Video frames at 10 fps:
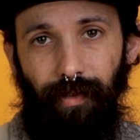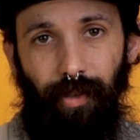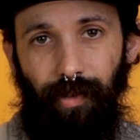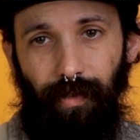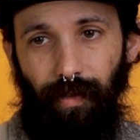
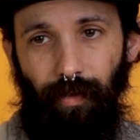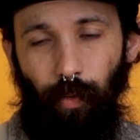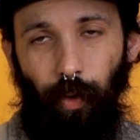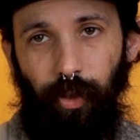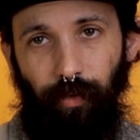just the
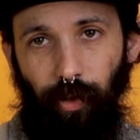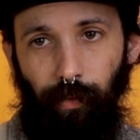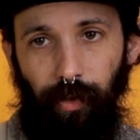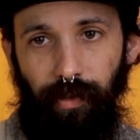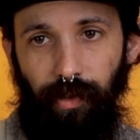worst of
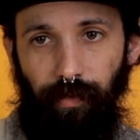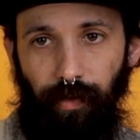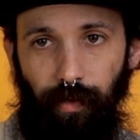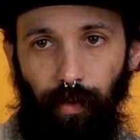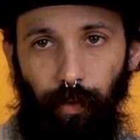gremlins
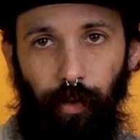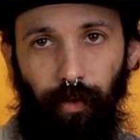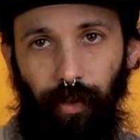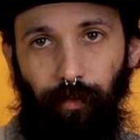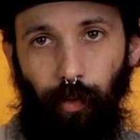if you don't know what
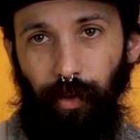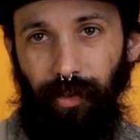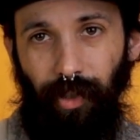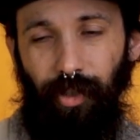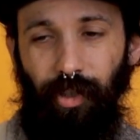you're looking for.
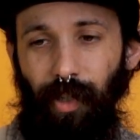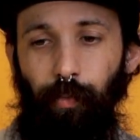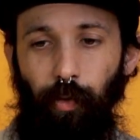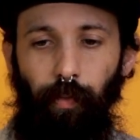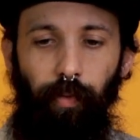It's such a
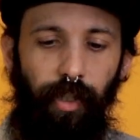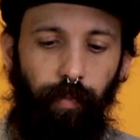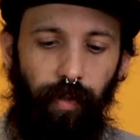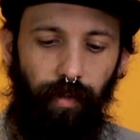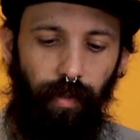simple
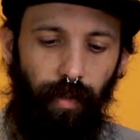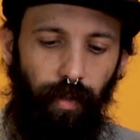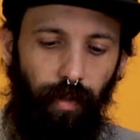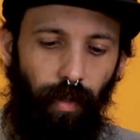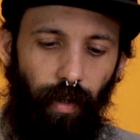replacement.
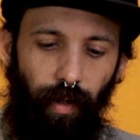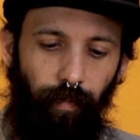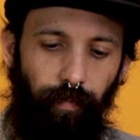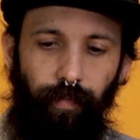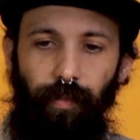
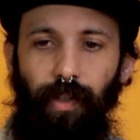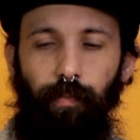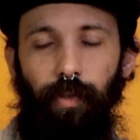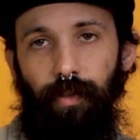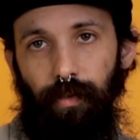
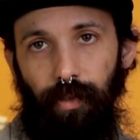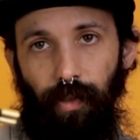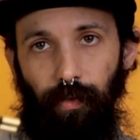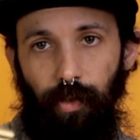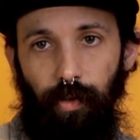Nothing but, you
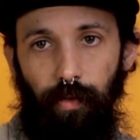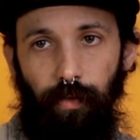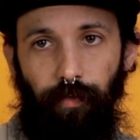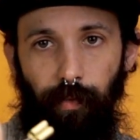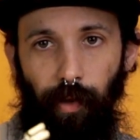know,
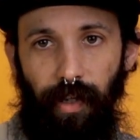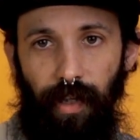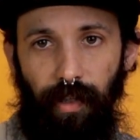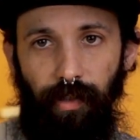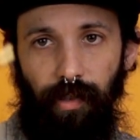2 female
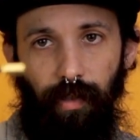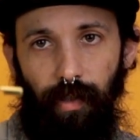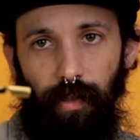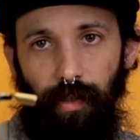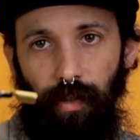ends.
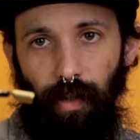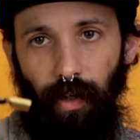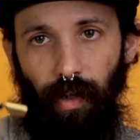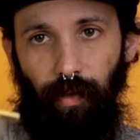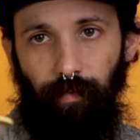
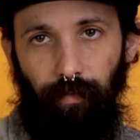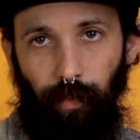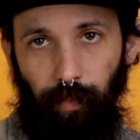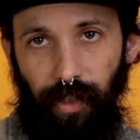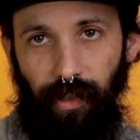
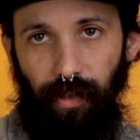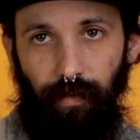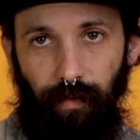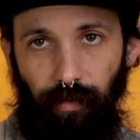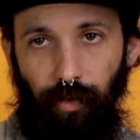Replace
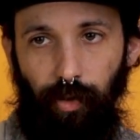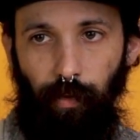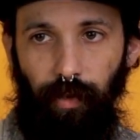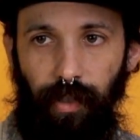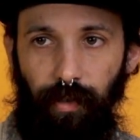it. It's
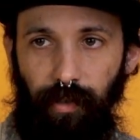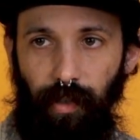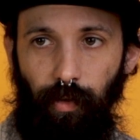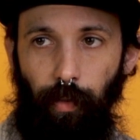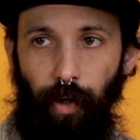fusible link. This
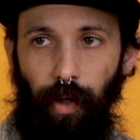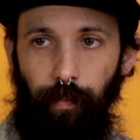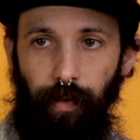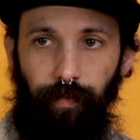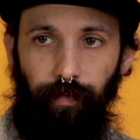thing will burn
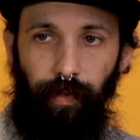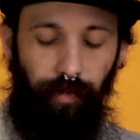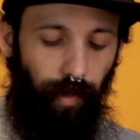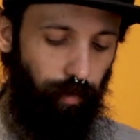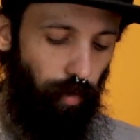up if
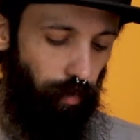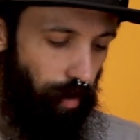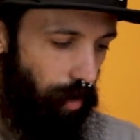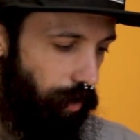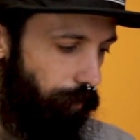something's going
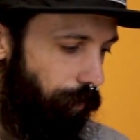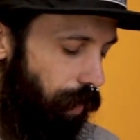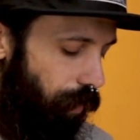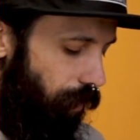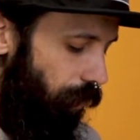wrong.
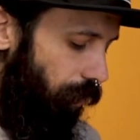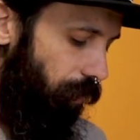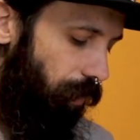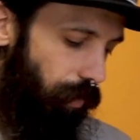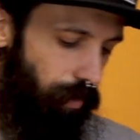
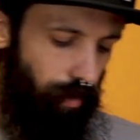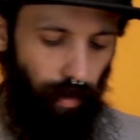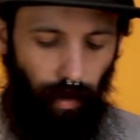And then